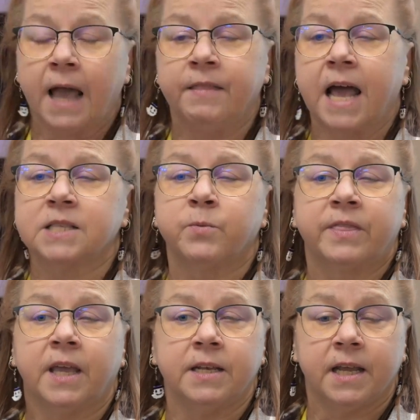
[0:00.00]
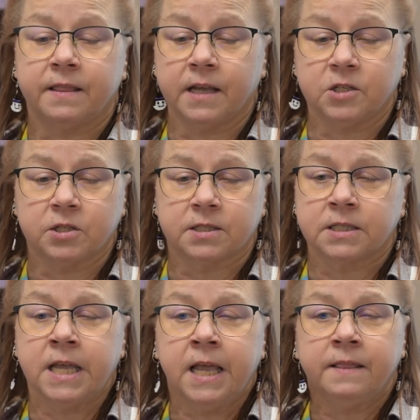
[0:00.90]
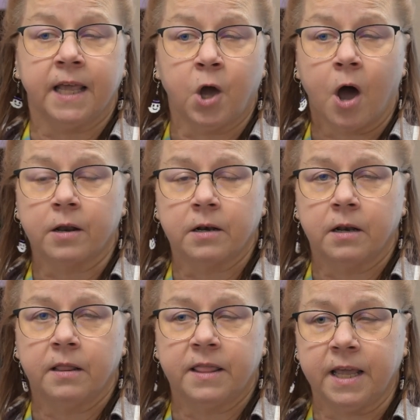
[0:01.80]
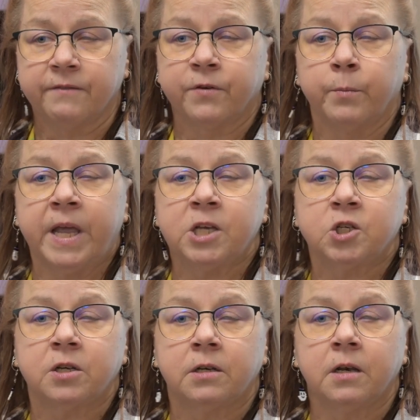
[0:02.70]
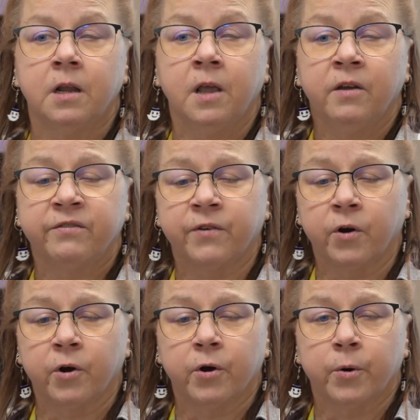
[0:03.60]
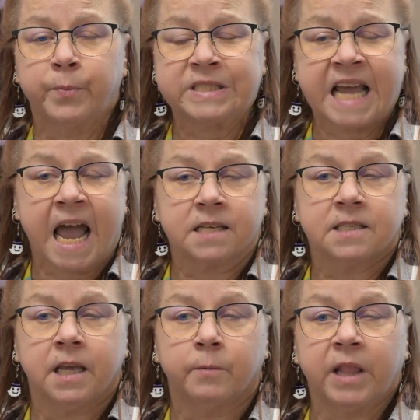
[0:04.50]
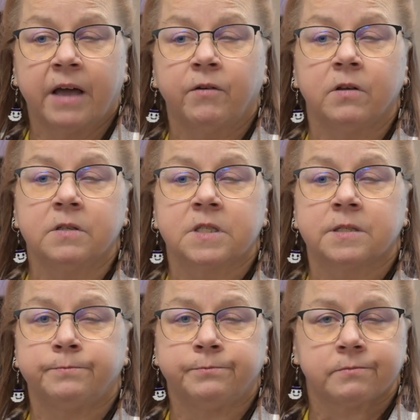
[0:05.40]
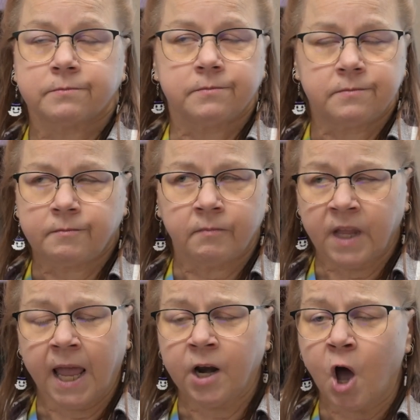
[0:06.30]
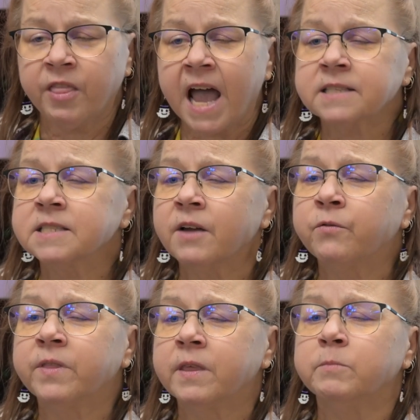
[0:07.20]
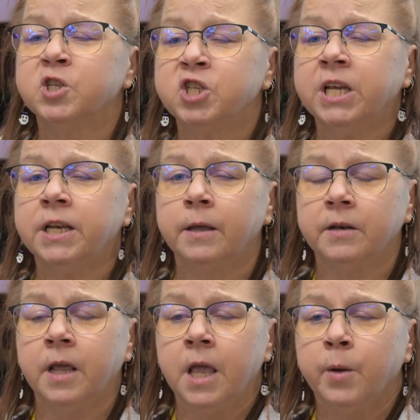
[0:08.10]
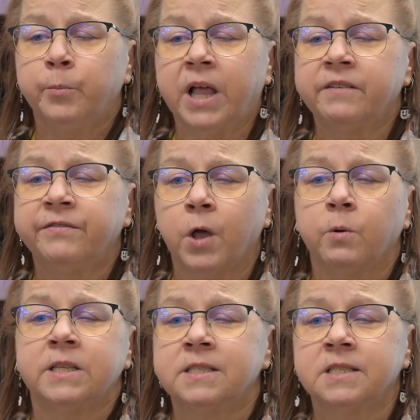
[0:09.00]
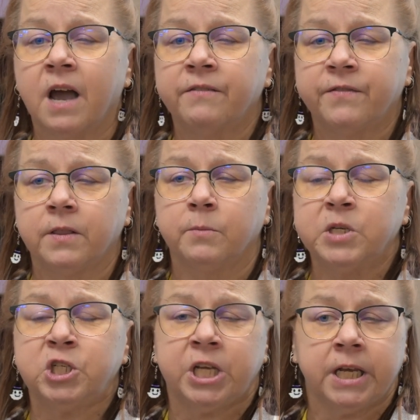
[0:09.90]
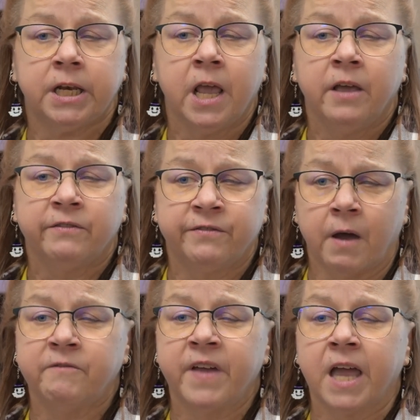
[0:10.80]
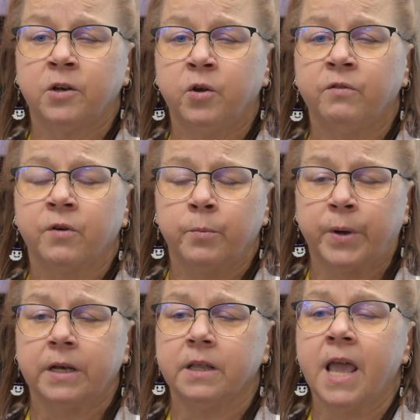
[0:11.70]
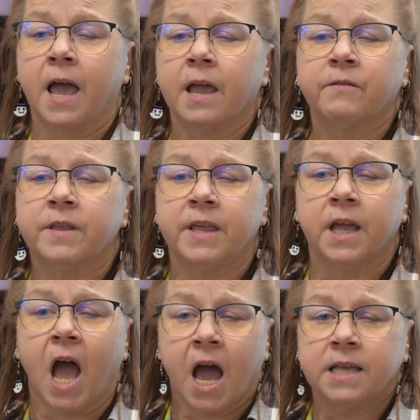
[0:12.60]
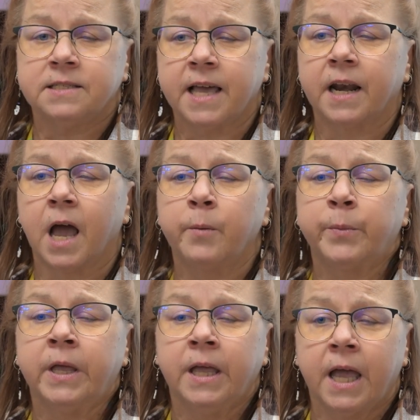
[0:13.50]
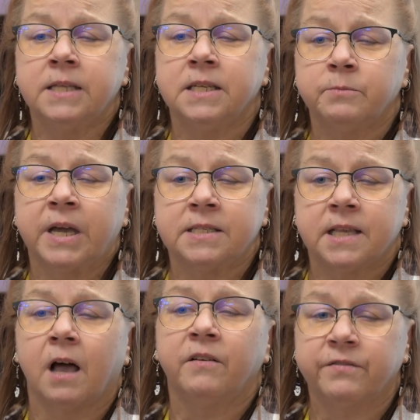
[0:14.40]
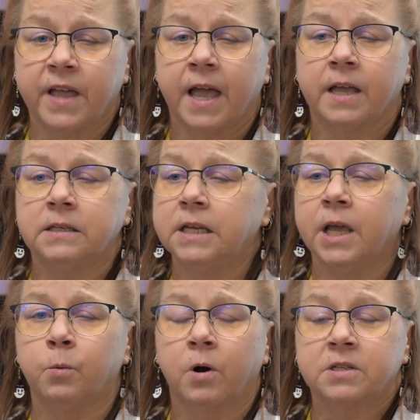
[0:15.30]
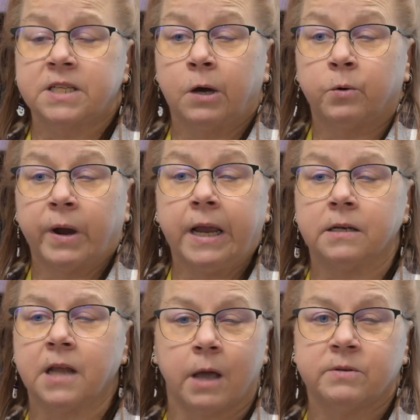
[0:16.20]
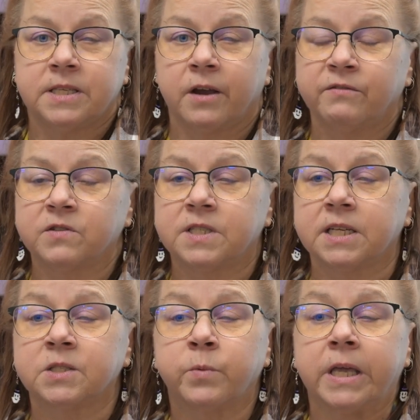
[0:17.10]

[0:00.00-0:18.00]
And that's what they did. They got the information for potassium levels and all that stuff with the machine and blood flow and stuff and the machine from Vancouver. But yeah, everything I set up and did myself, and it worked out great. I was there for 6